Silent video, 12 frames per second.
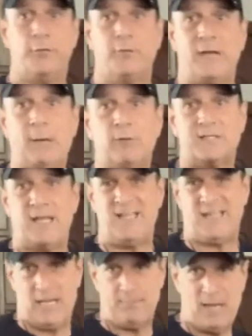and I would say
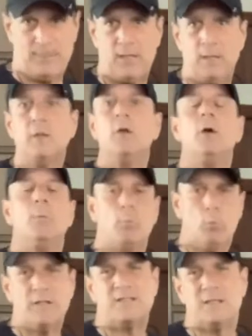again, maybe
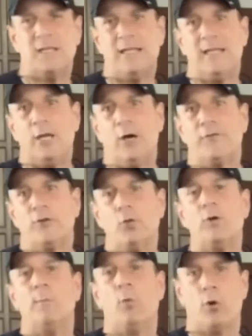once, if you're
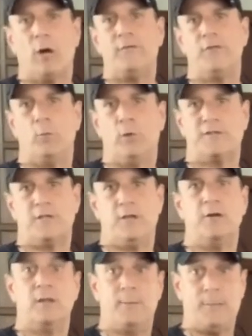doing it more often than once a
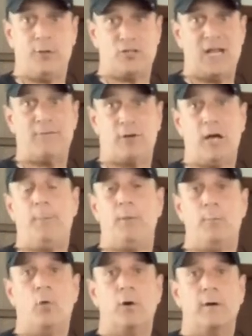year, then maybe you should have a couple
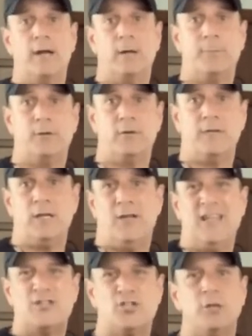more air
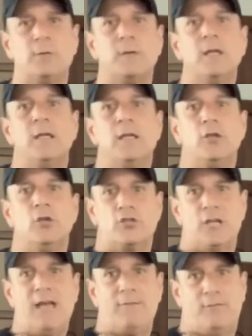purifiers. You
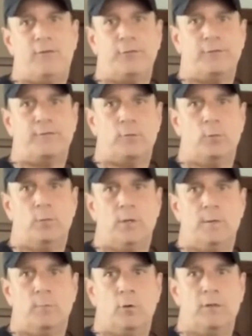should have the filter for
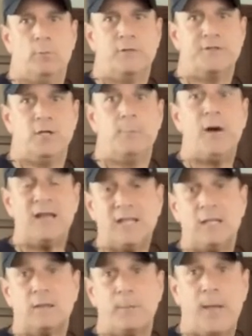more than once a year. But
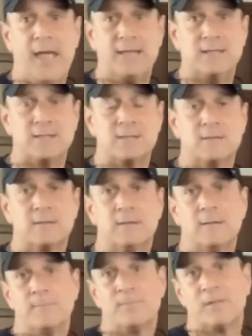it depends.
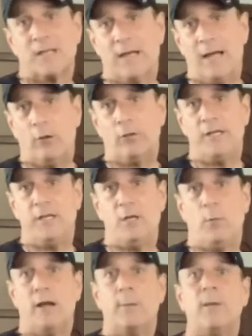How clean do you
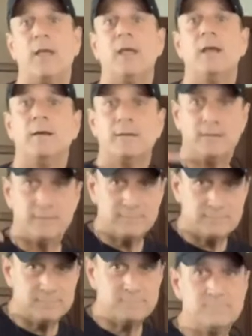want to be?
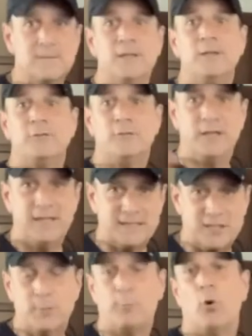
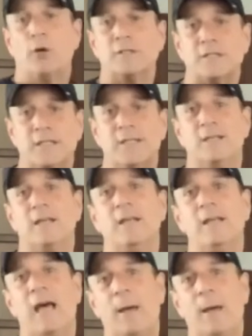Is it important to you? I